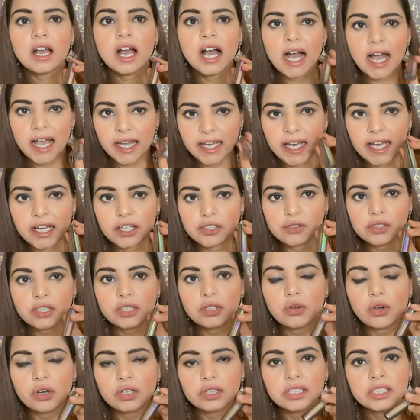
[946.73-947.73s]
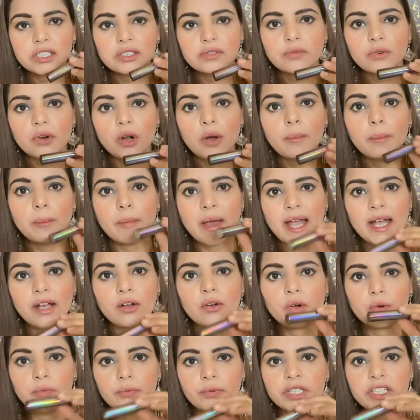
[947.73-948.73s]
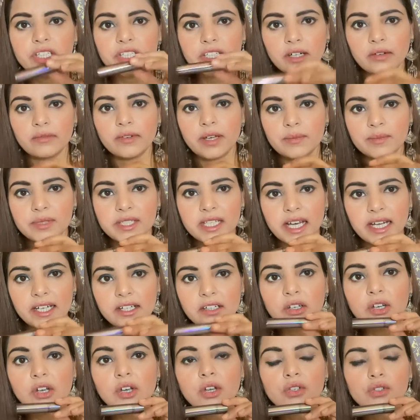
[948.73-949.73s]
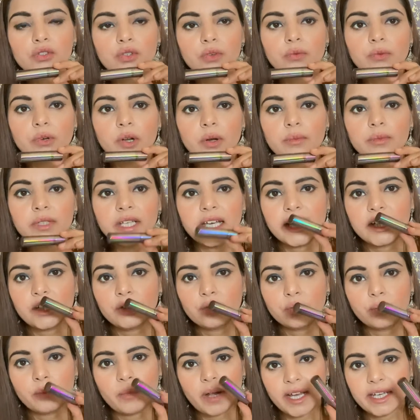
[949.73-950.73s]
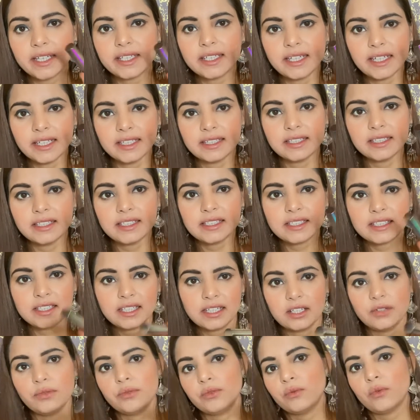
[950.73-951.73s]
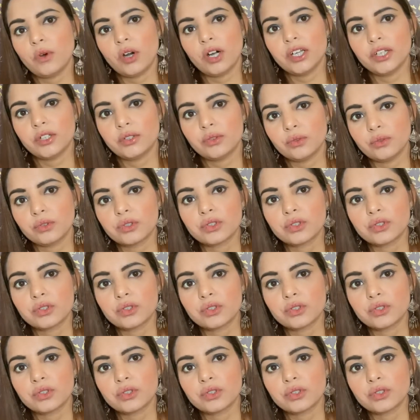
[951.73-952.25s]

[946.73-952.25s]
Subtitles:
I actually got this from MAC official website, so from there you might get this if you wanted to.